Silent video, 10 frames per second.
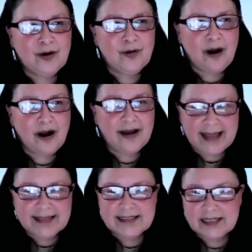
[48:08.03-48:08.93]
our
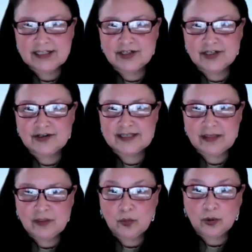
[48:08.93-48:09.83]
ancestors and
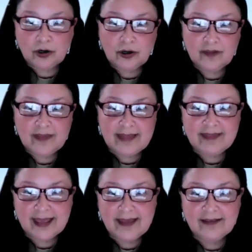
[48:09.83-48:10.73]
the world that
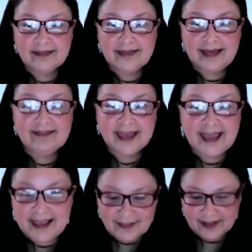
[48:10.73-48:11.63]

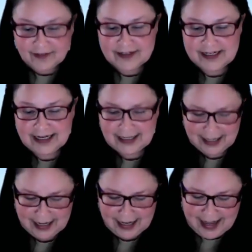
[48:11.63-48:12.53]
they lived in.
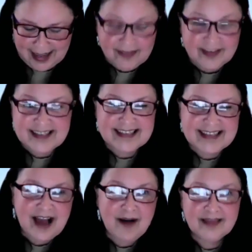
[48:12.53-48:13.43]
And this is
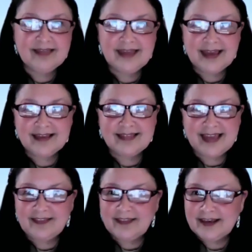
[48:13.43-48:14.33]
how I think they
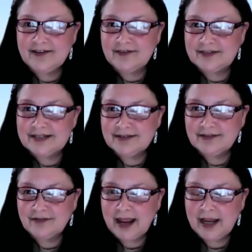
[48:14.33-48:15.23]
lived,
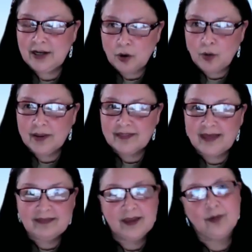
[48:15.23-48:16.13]
right? Knowing
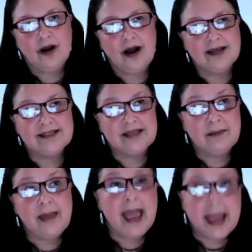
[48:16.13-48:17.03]
that they were awesome
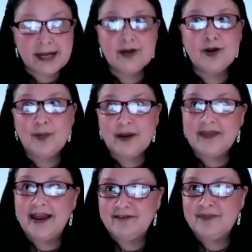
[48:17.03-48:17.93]
and knowing
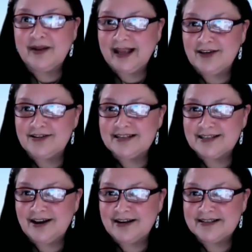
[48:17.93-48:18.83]
that everybody else is
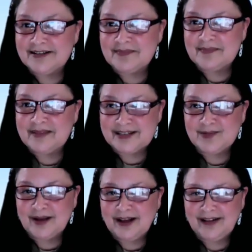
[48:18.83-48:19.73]
awesome as
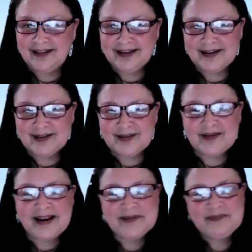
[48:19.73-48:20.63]
well,
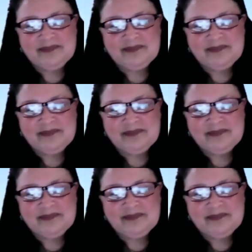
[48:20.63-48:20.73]
right?